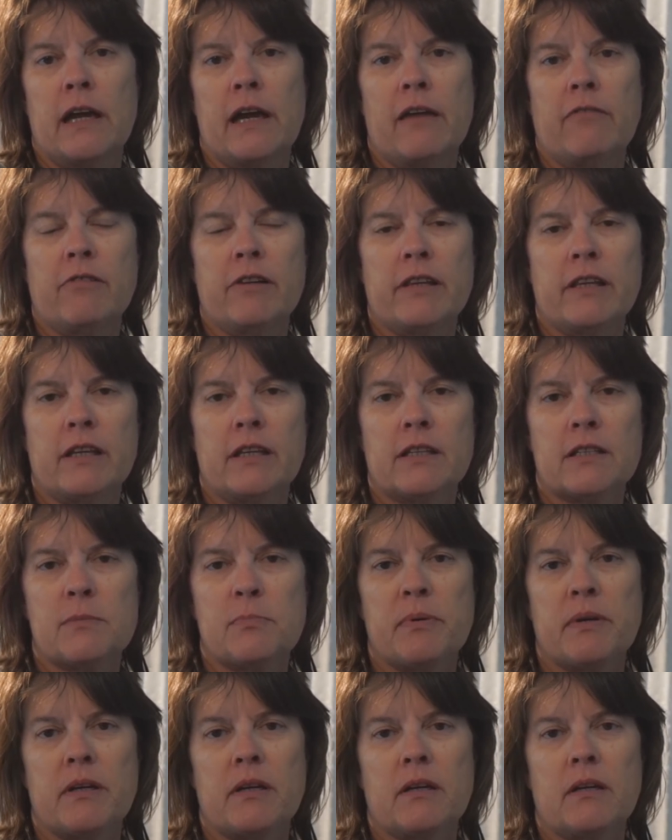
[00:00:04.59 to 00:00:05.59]
everything that's
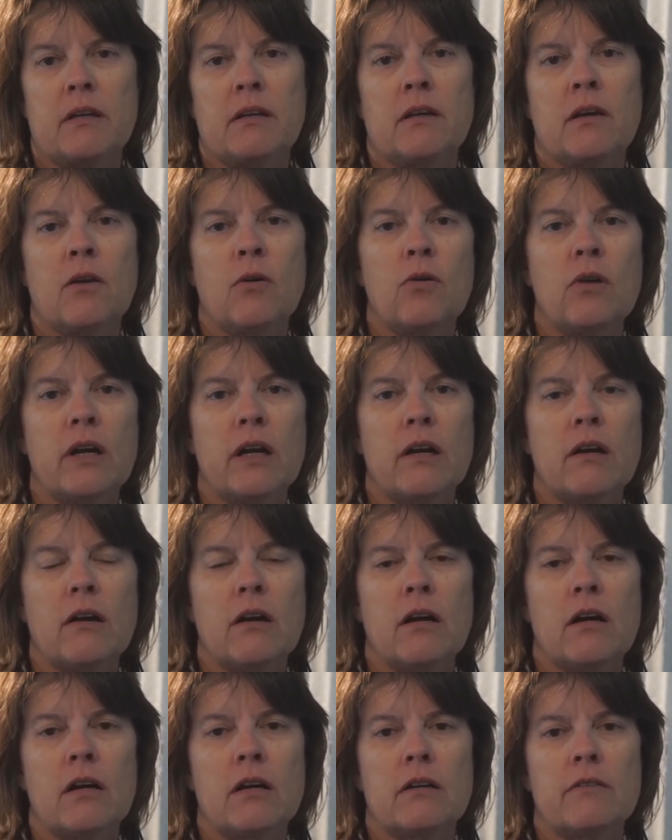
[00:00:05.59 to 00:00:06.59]
been going
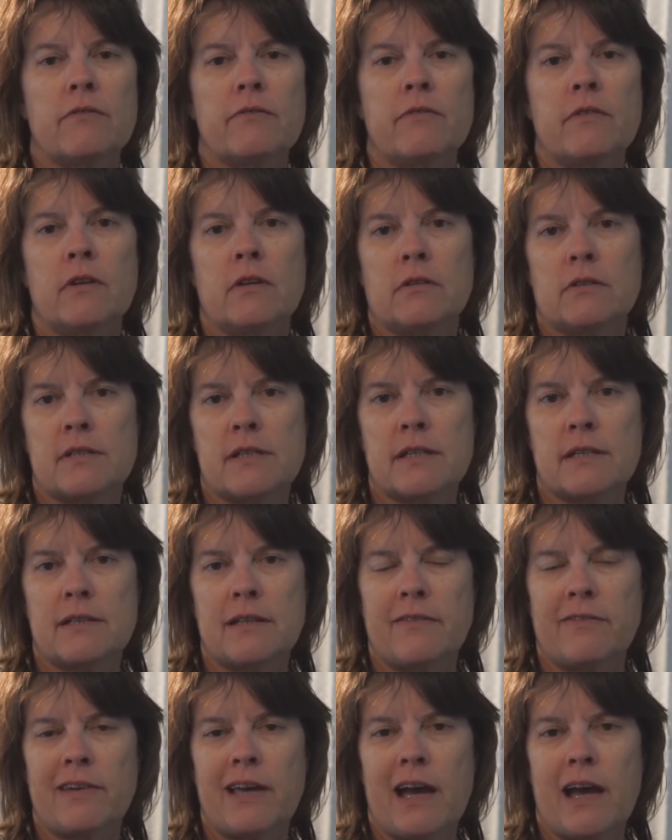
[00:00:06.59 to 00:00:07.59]
on since
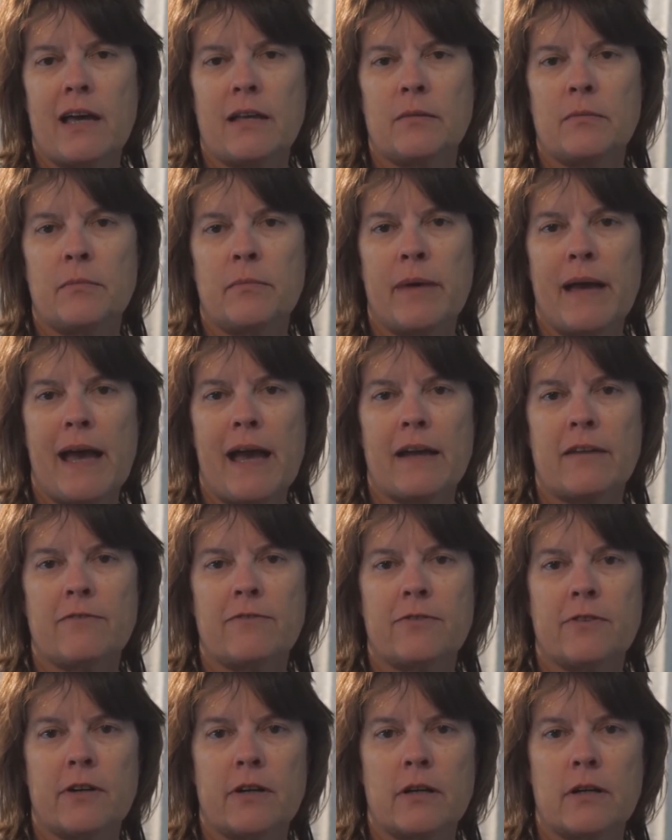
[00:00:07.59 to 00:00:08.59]
I've gotten
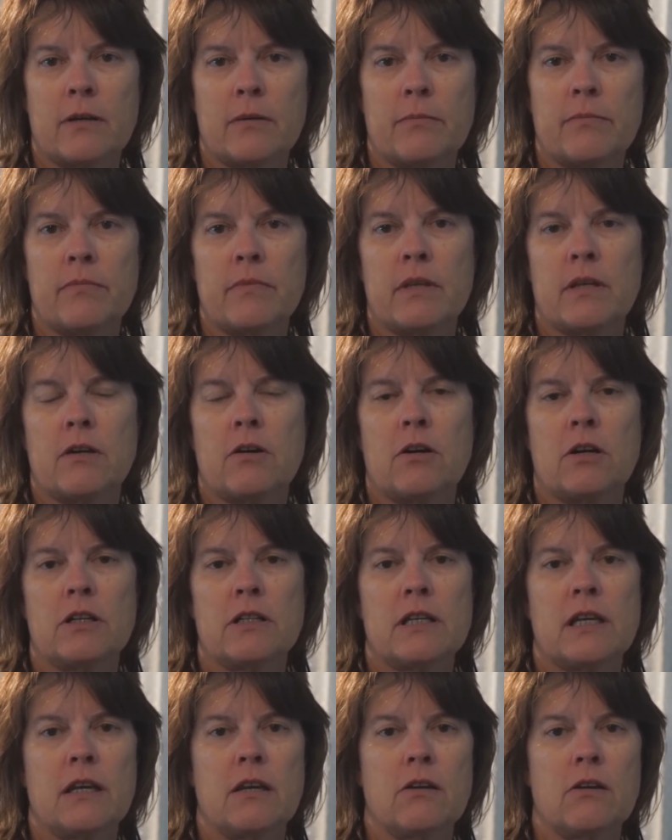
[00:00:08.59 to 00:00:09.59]
back from the
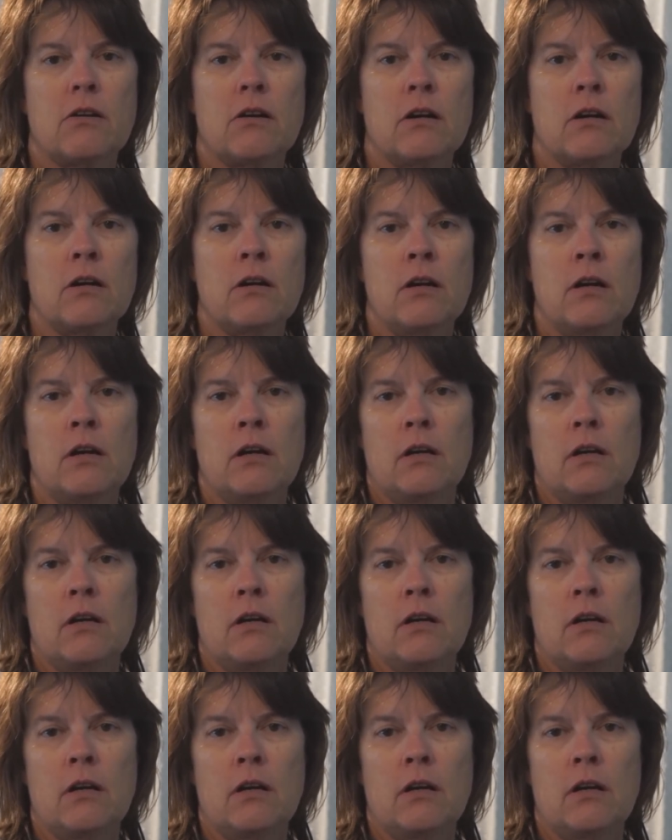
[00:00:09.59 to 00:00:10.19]
RTR.